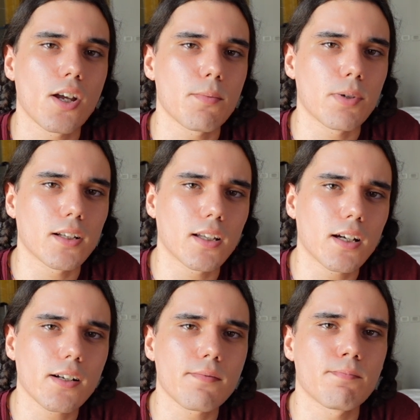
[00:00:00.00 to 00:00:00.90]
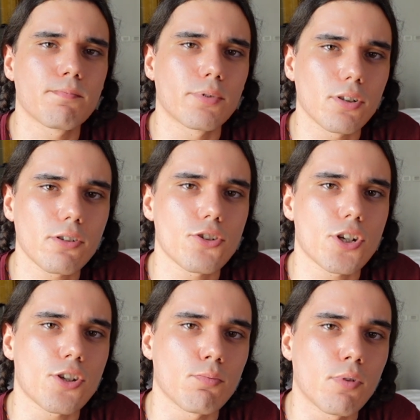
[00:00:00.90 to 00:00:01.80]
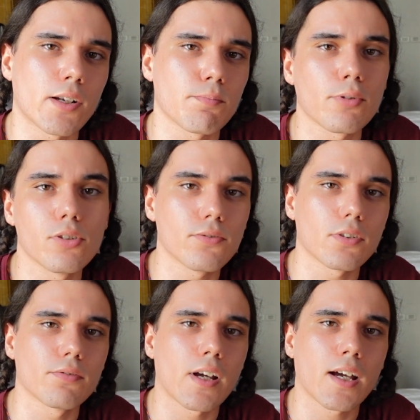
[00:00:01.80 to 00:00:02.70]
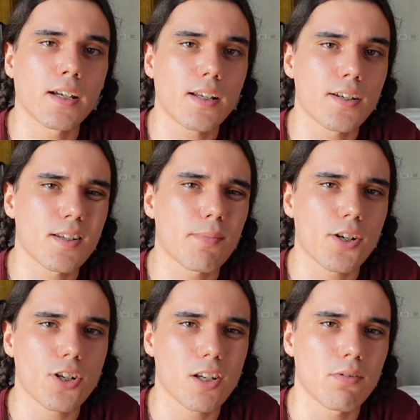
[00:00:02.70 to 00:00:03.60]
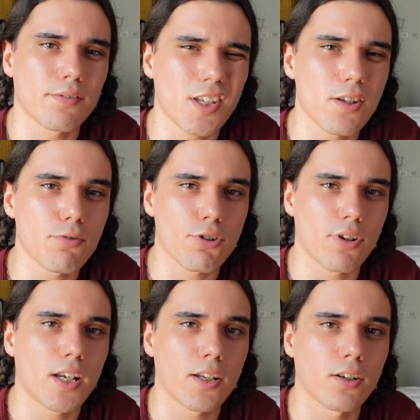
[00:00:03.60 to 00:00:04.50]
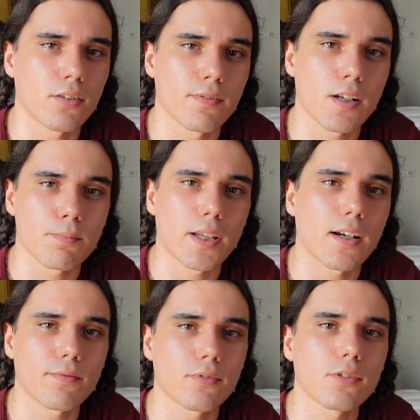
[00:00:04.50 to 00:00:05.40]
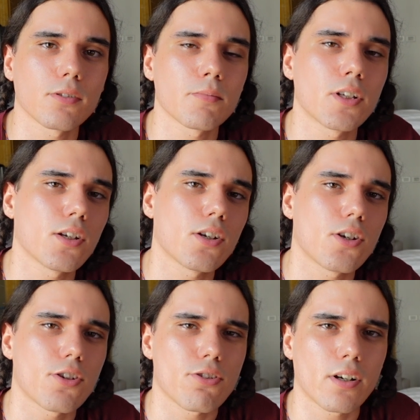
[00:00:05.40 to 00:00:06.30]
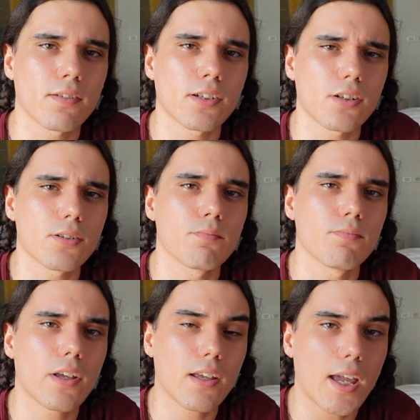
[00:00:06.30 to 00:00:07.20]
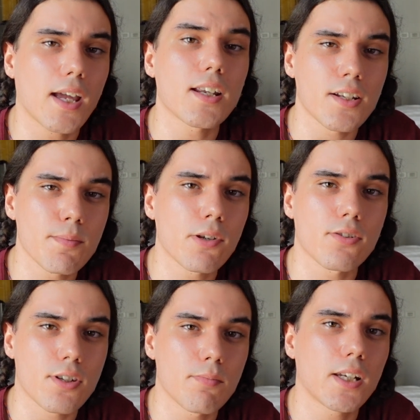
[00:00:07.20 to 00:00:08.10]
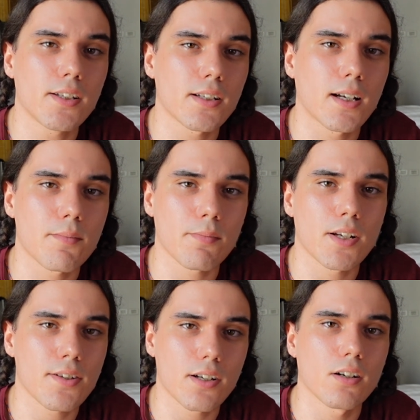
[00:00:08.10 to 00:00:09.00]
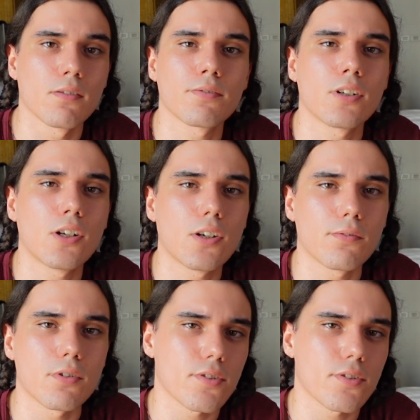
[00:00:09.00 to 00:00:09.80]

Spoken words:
But a lot of brokerages want proof of that, especially with you trading on their platform. So I've heard and experienced many times myself, for